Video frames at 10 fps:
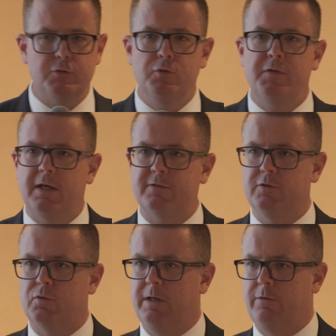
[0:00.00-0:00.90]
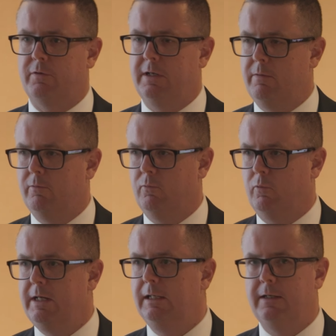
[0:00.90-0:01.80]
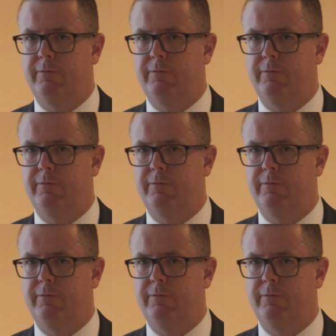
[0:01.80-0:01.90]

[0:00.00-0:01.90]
2023 really